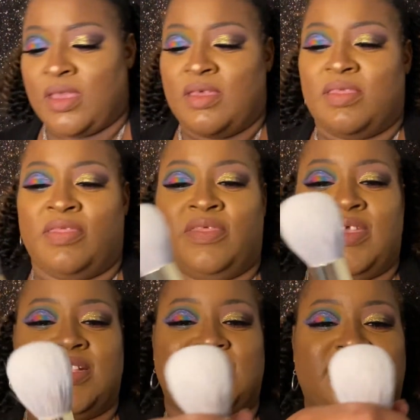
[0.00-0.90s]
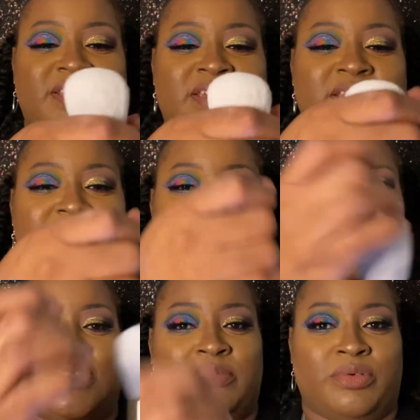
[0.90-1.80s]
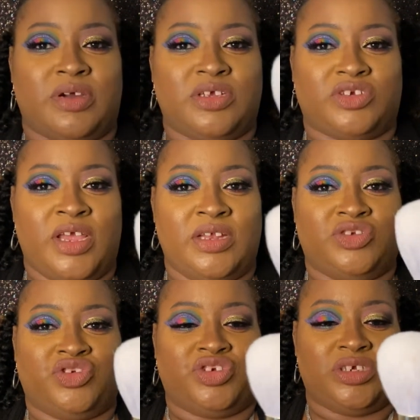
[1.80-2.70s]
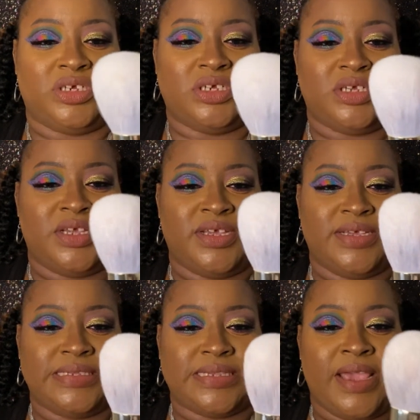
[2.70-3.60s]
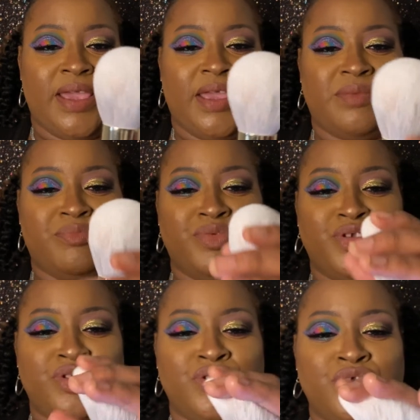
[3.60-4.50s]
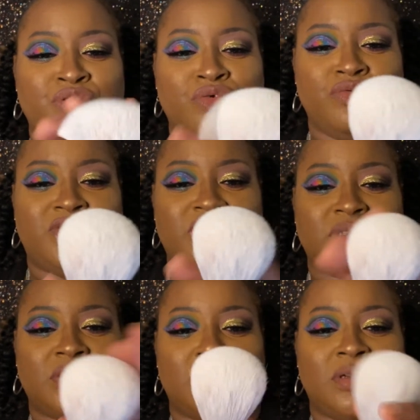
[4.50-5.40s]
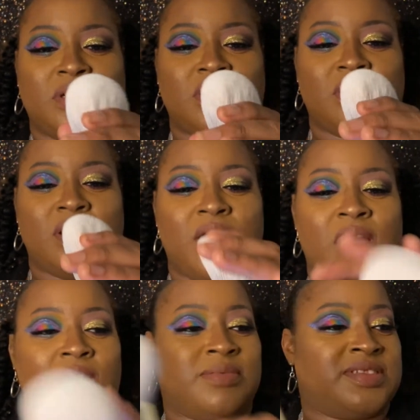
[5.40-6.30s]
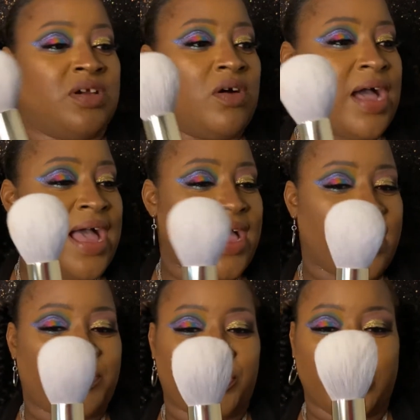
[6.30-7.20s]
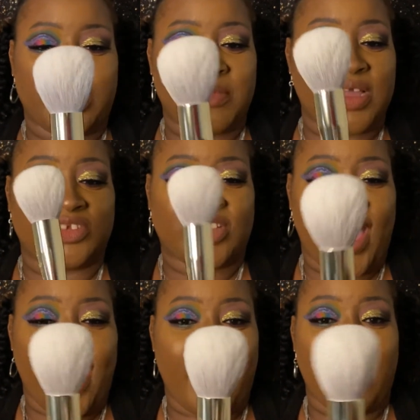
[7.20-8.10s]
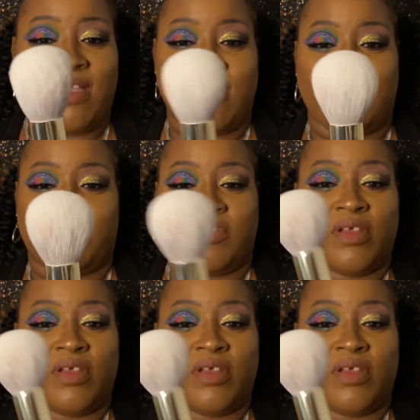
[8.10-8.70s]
This is the brush, and she is a beaut. So I pretty much have